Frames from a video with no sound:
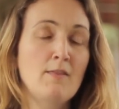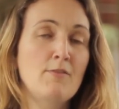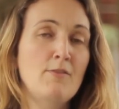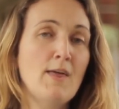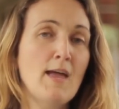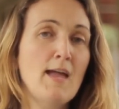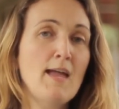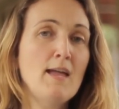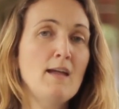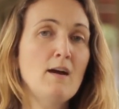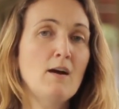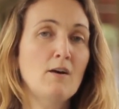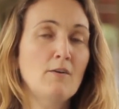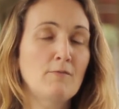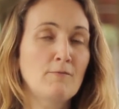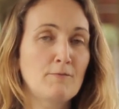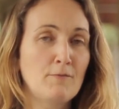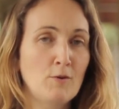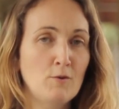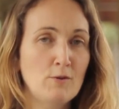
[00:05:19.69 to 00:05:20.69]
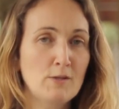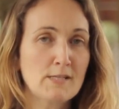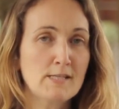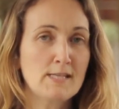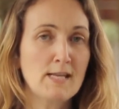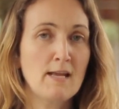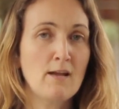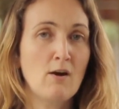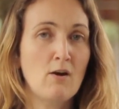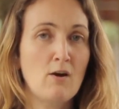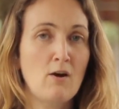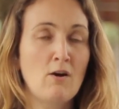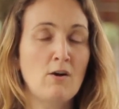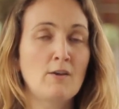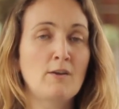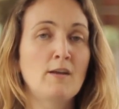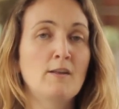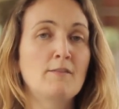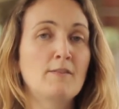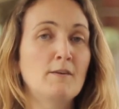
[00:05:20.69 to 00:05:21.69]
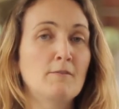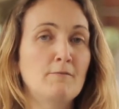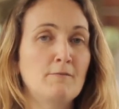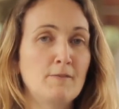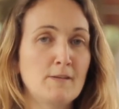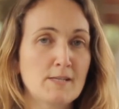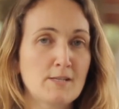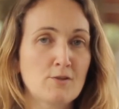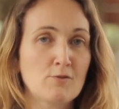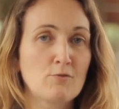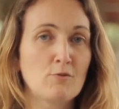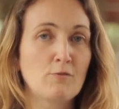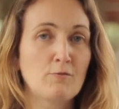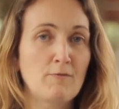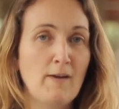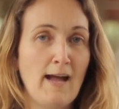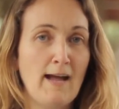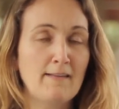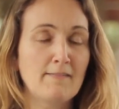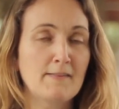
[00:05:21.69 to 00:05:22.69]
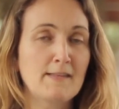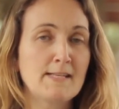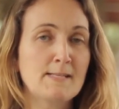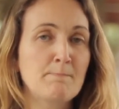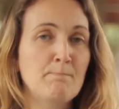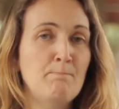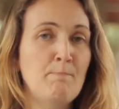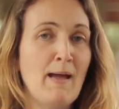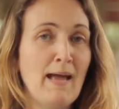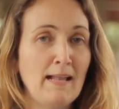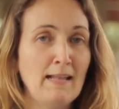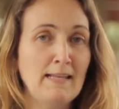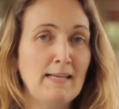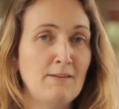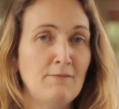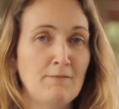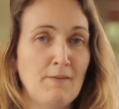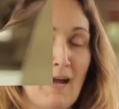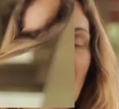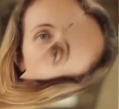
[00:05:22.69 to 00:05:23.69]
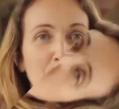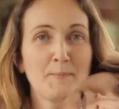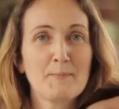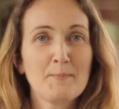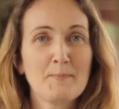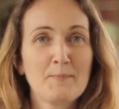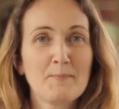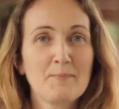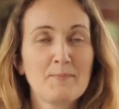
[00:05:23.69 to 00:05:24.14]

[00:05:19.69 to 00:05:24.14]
They are focusing on the visceral fat, this belly fat.